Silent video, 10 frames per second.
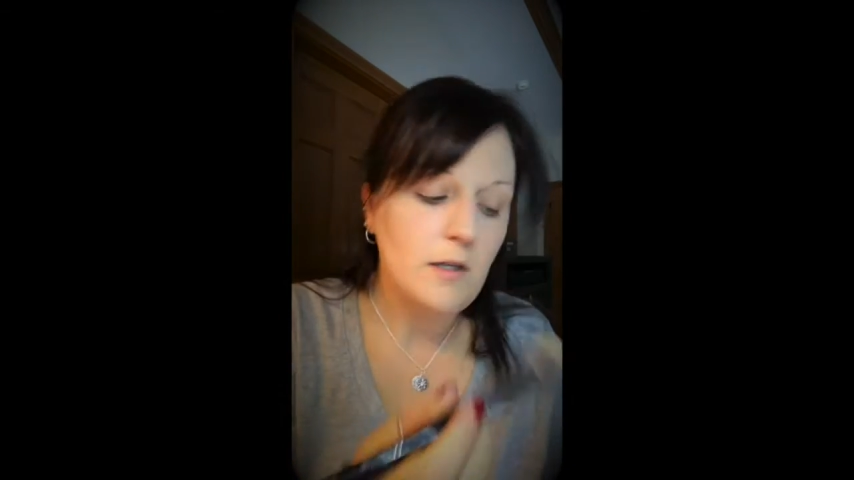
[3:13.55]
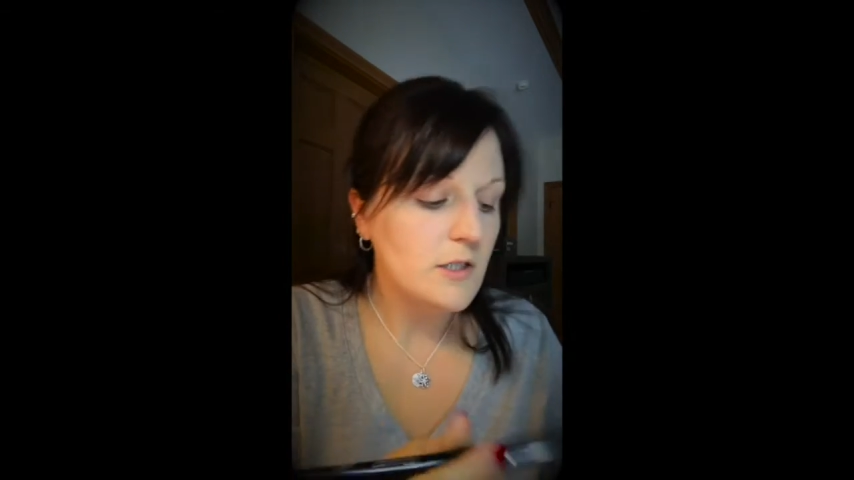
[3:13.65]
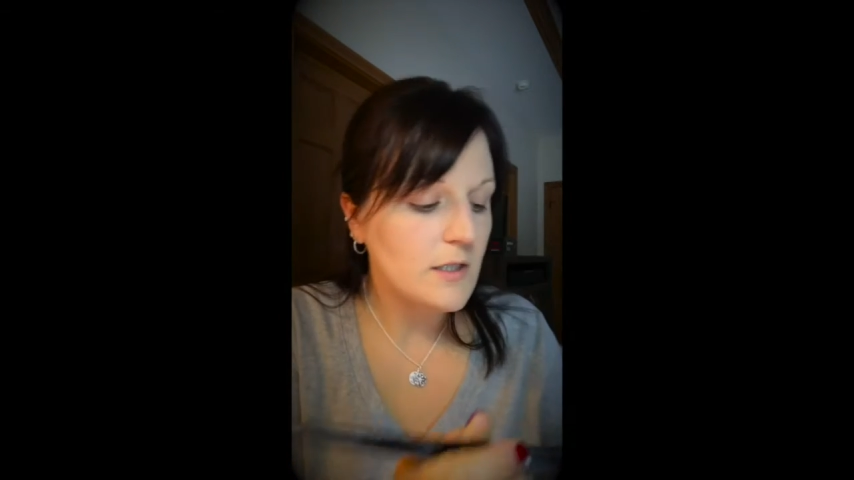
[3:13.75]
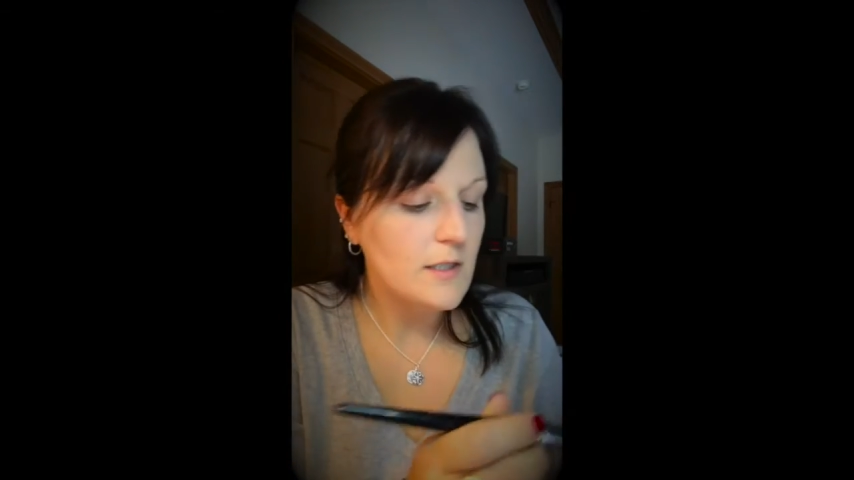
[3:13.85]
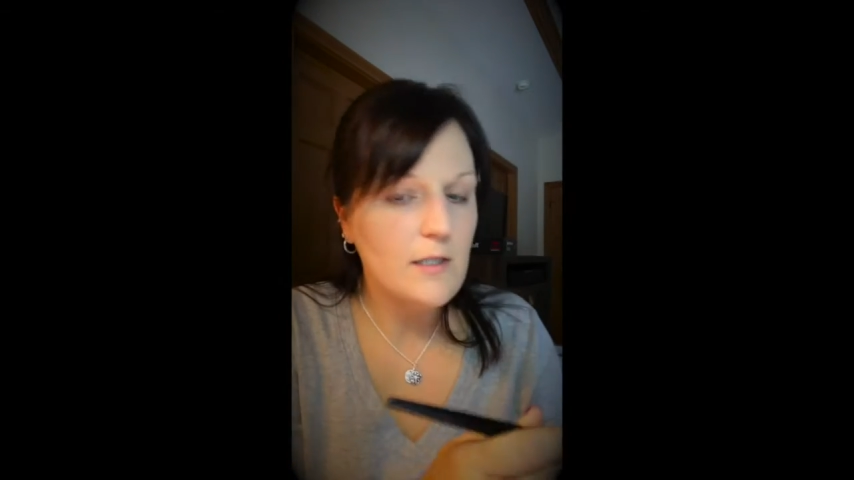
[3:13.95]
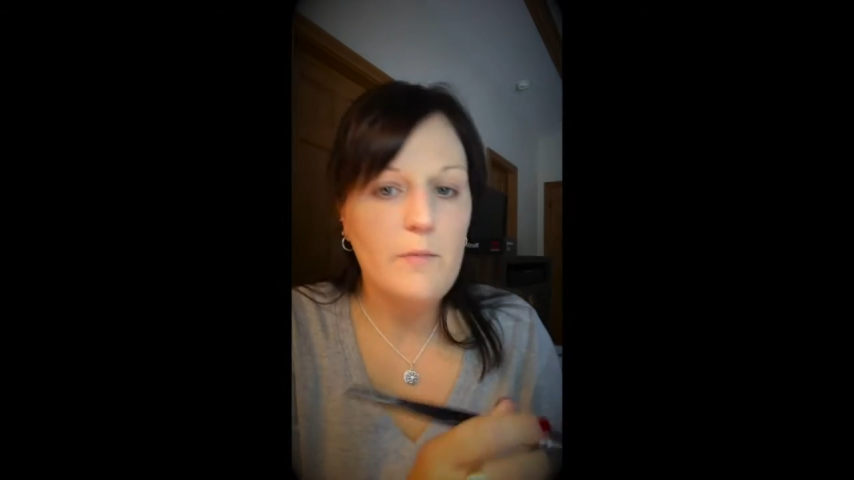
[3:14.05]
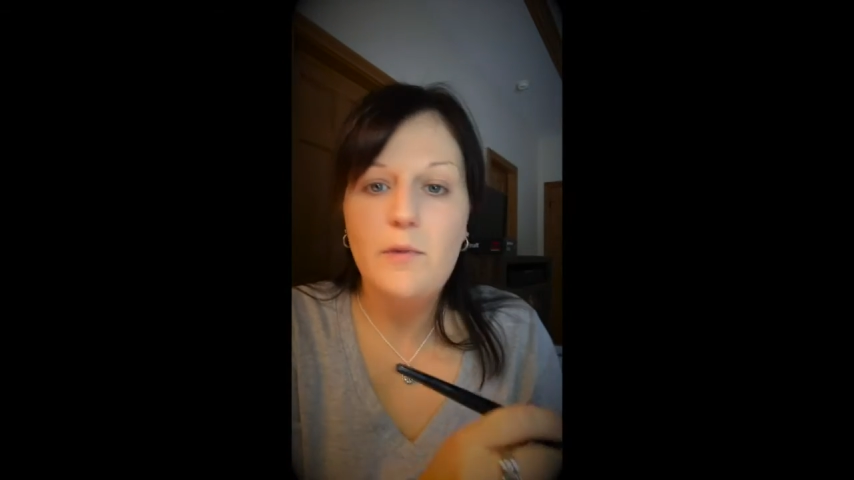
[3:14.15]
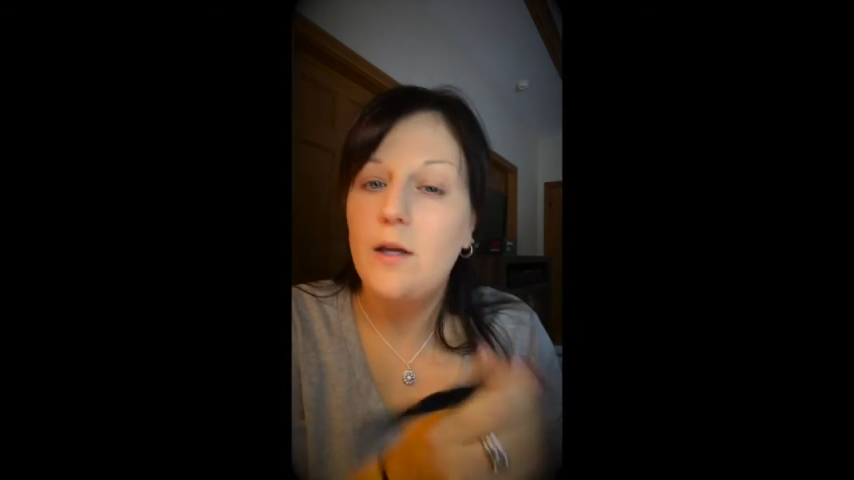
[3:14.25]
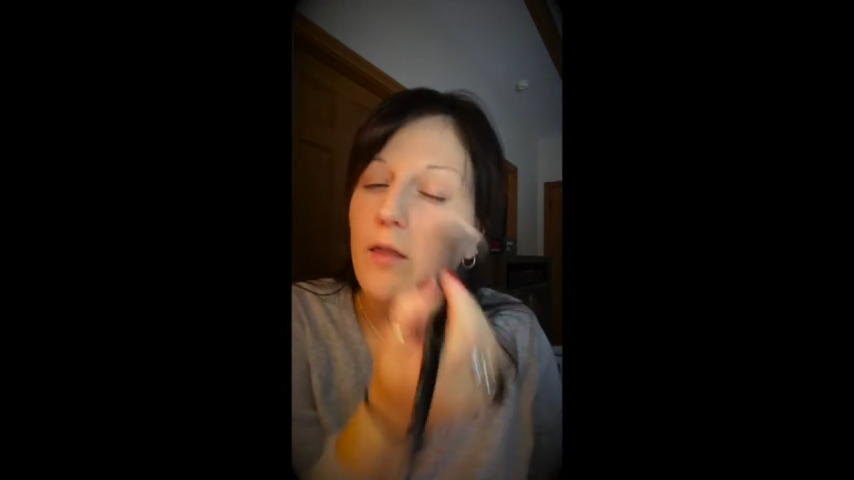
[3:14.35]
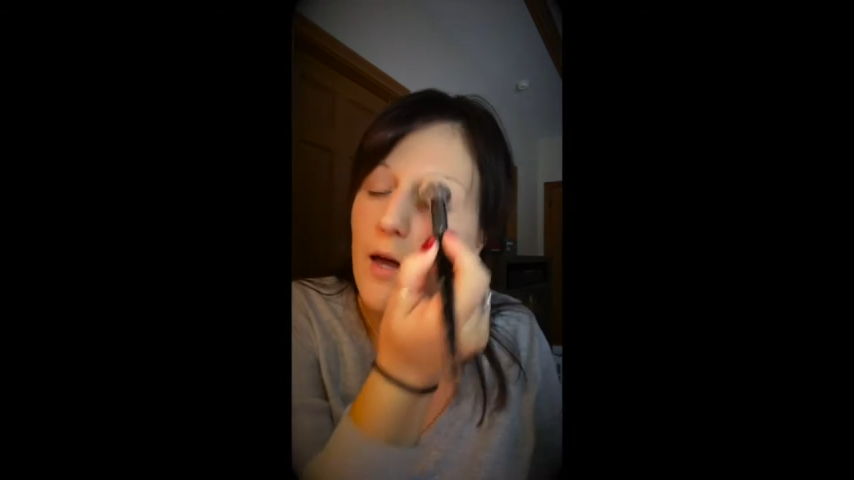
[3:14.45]
It's just
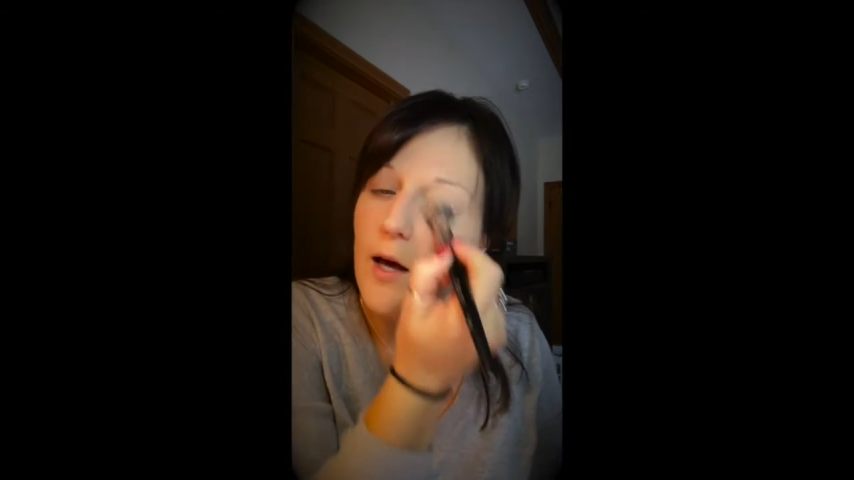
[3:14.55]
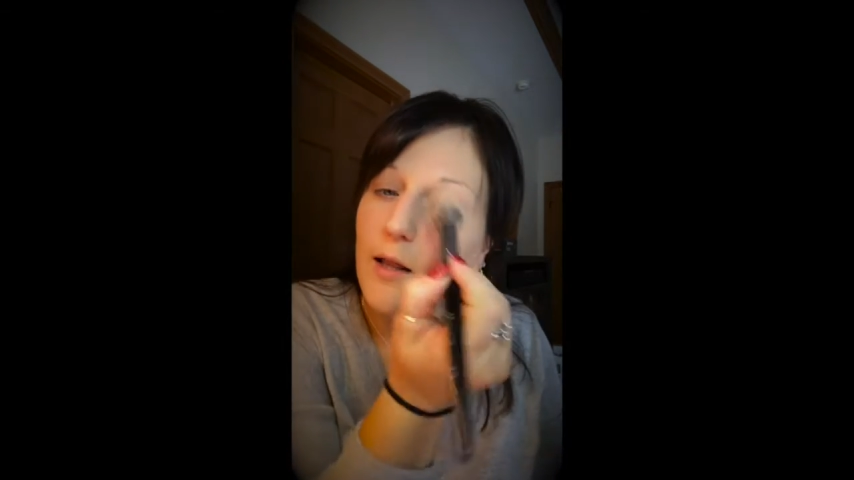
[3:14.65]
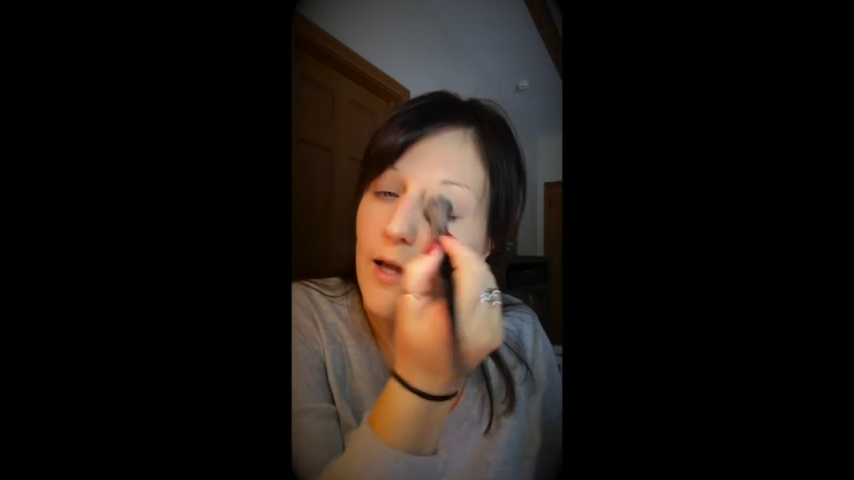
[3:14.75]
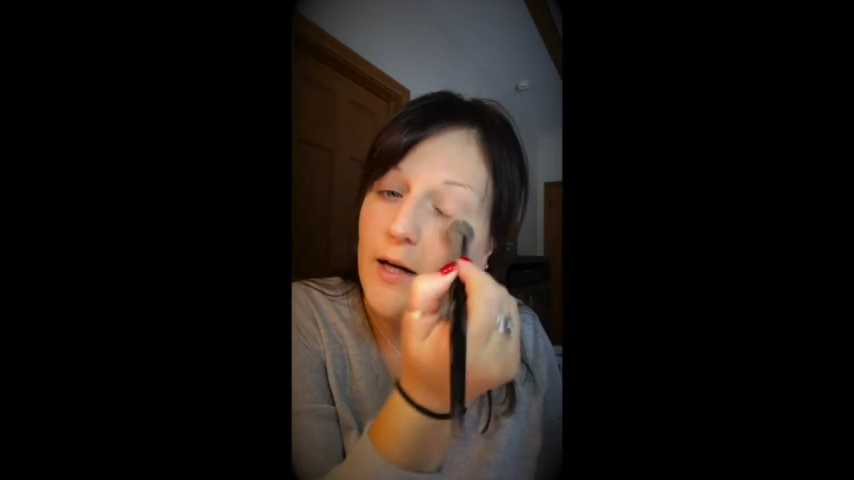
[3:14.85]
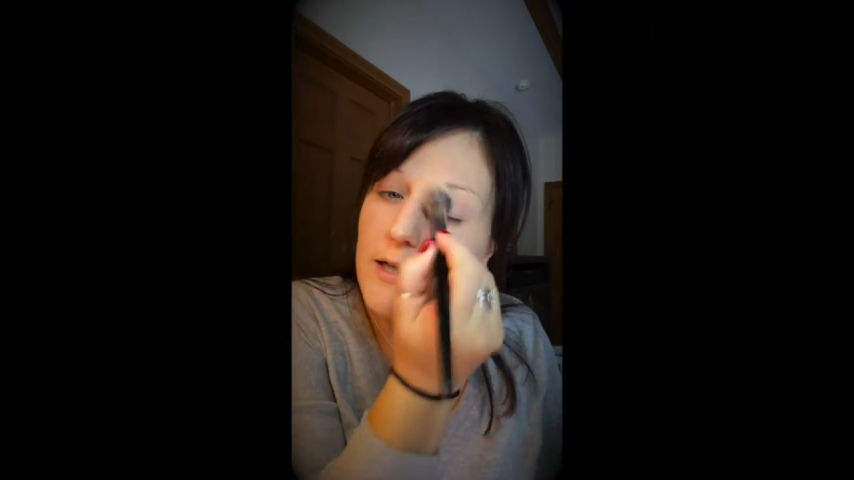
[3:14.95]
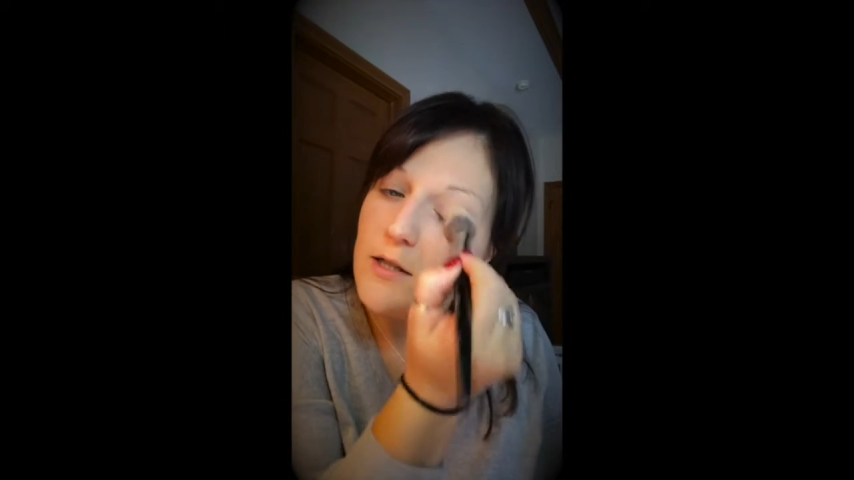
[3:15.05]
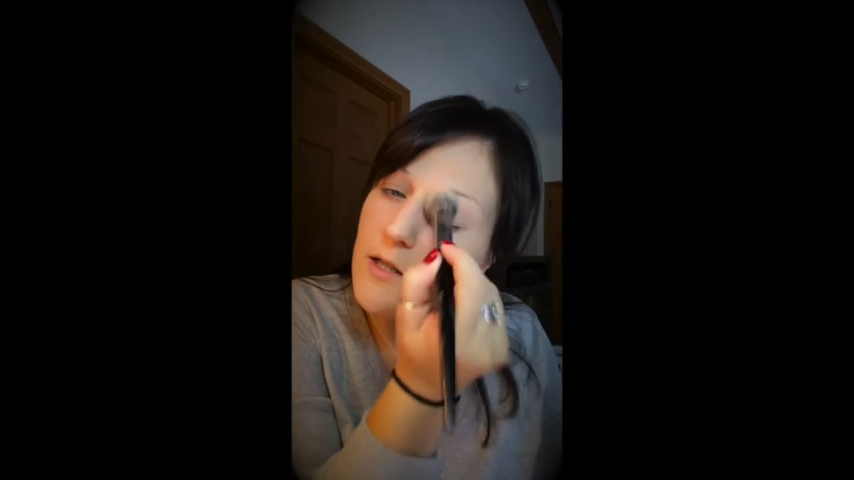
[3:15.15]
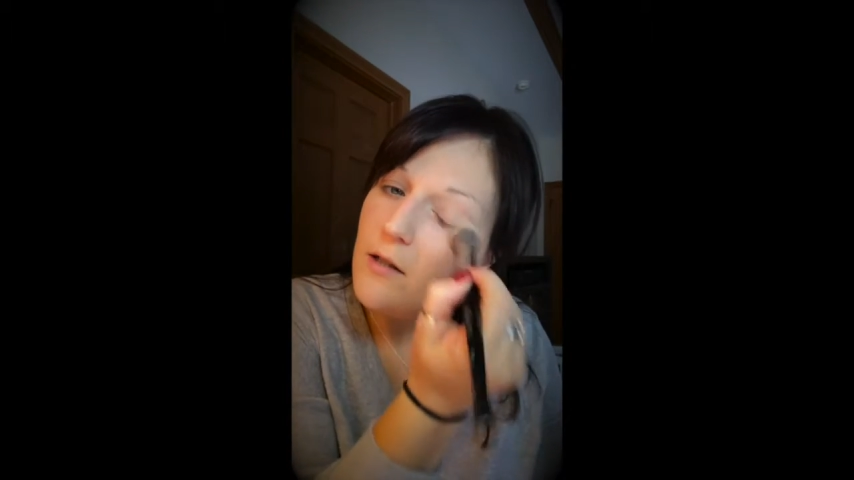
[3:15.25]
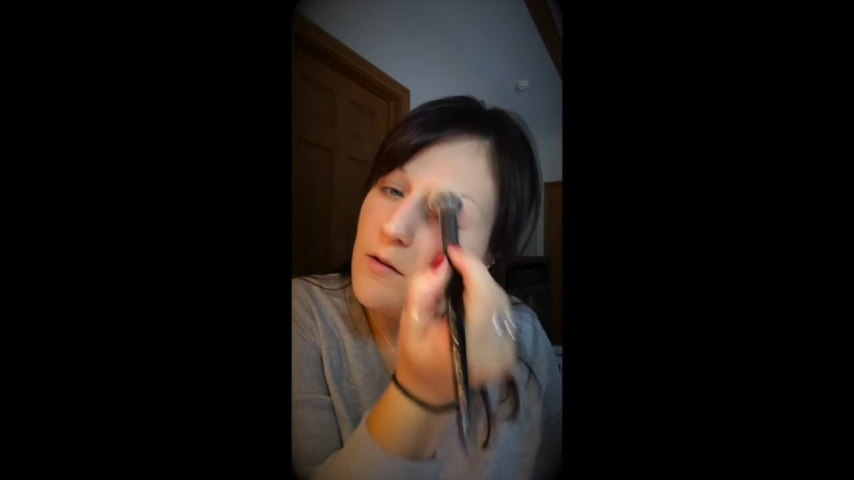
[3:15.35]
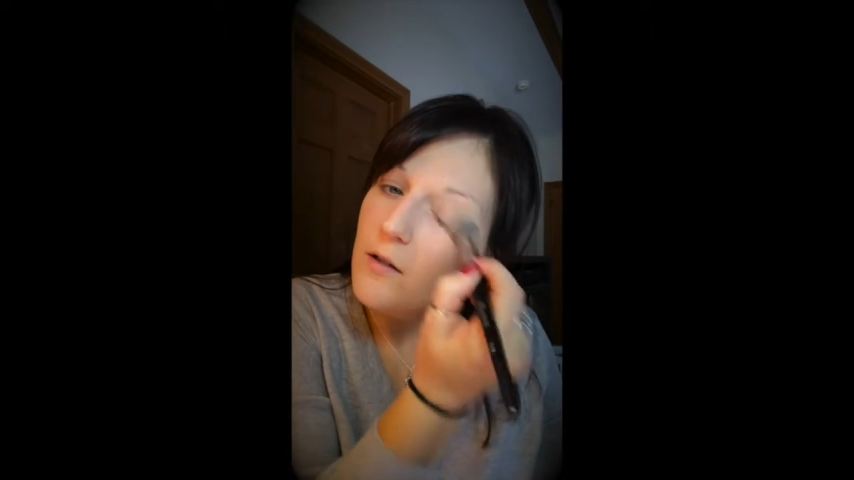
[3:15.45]
something that I like to
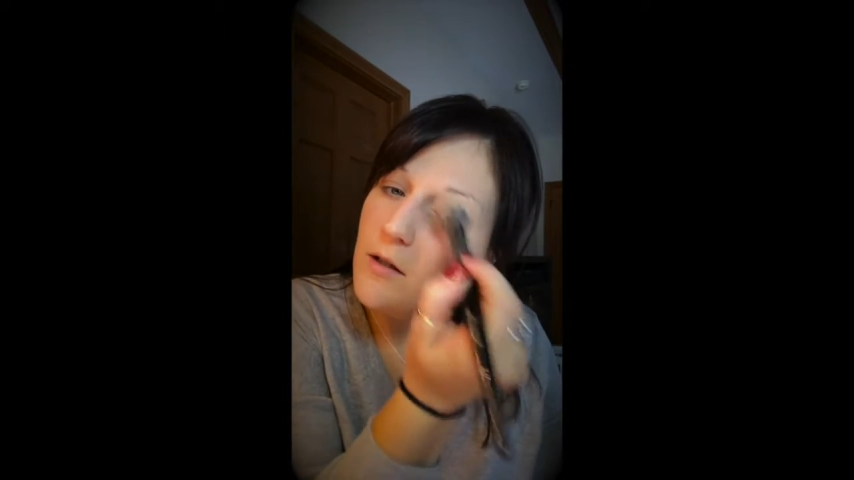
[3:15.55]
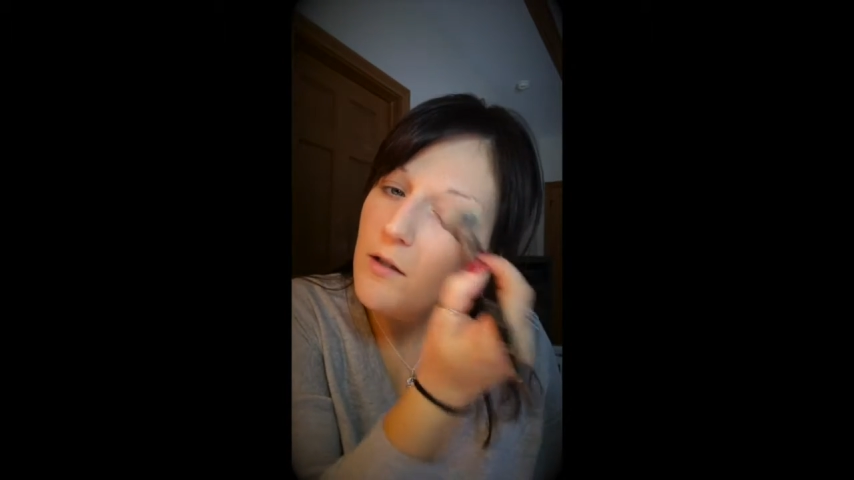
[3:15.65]
do.